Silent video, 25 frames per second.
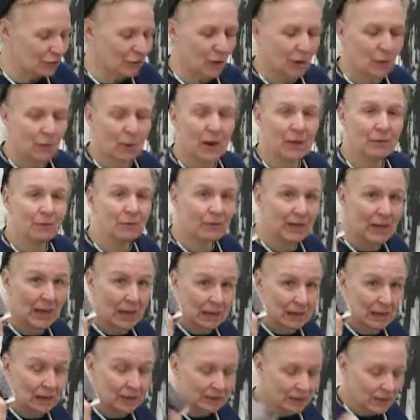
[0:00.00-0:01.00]
So I've
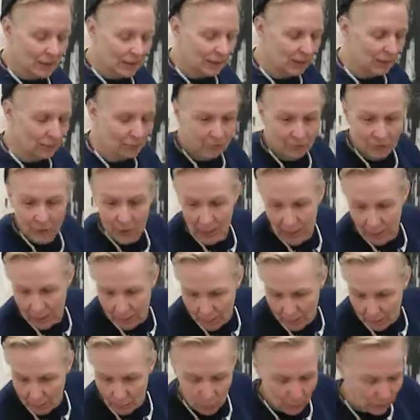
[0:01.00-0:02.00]
taken this
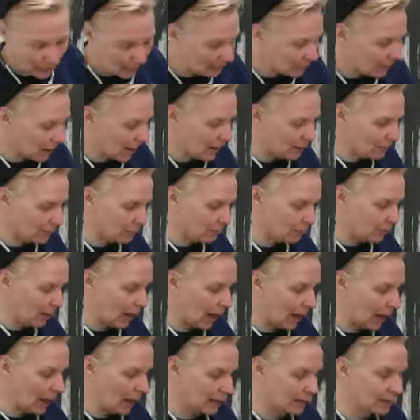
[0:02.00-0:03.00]
and I'm putting that
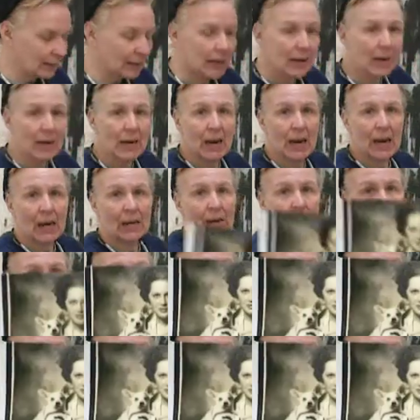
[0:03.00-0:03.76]
aside, and